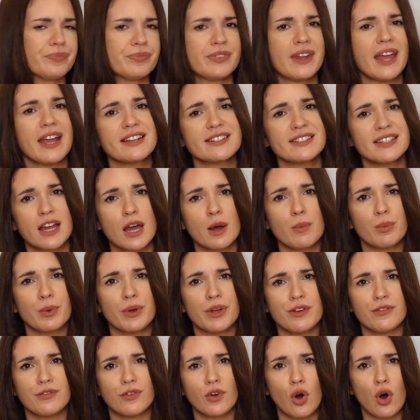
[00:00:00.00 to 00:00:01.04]
Next up,
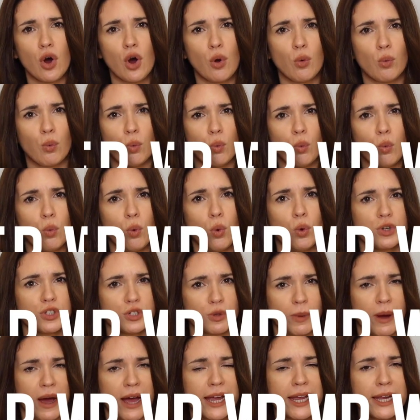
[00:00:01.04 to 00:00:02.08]
we've got water
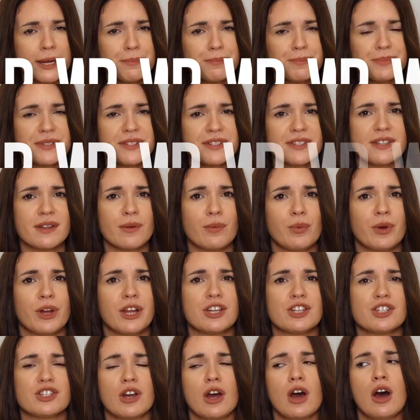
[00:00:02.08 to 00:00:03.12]
wipes,
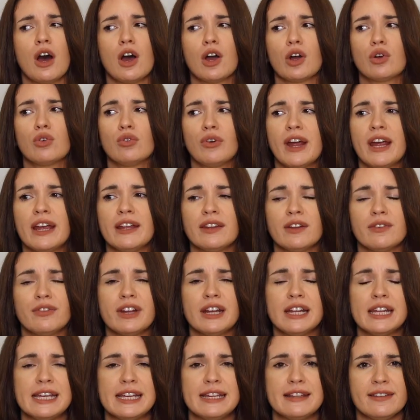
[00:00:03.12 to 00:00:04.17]
which are great. They're
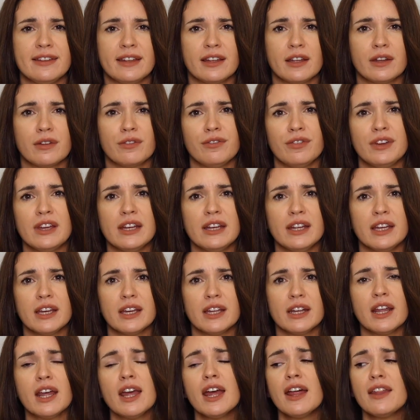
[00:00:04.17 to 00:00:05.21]
really easy and
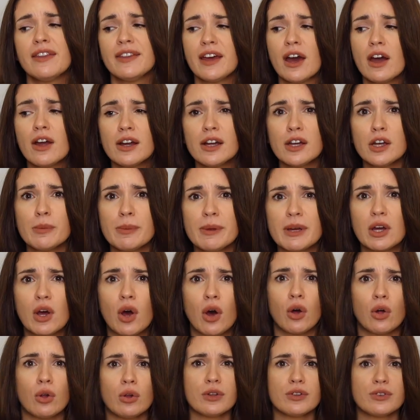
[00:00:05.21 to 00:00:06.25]
convenient. They are a little bit
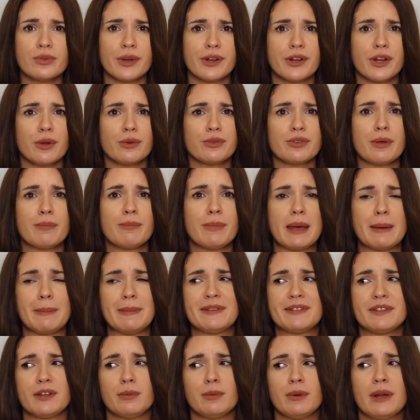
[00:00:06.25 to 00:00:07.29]
cold, so I know some
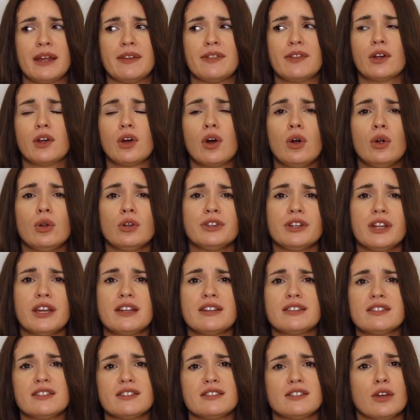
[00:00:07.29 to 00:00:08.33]
babies don't like the
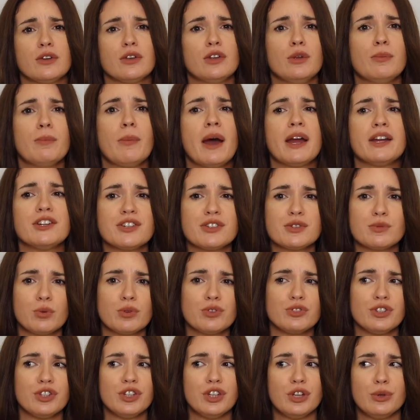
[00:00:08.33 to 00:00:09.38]
coldness, so you might just
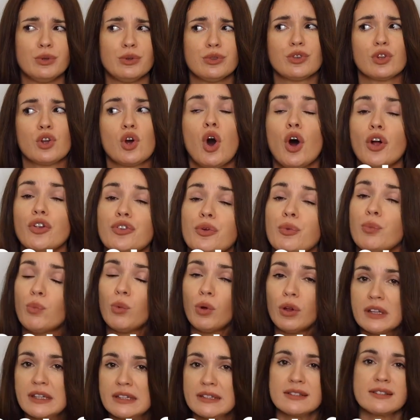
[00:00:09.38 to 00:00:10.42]
want to use cotton
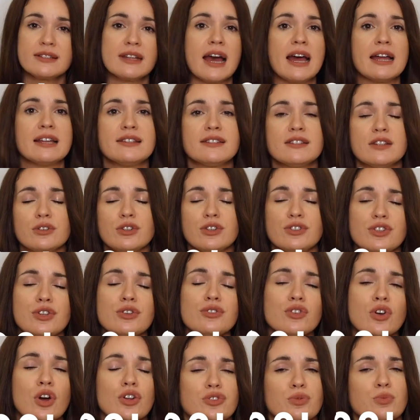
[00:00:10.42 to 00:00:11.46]
wool instead. So just
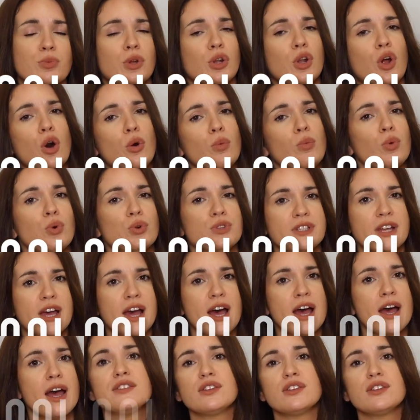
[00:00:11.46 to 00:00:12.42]
use cotton wool and hot water.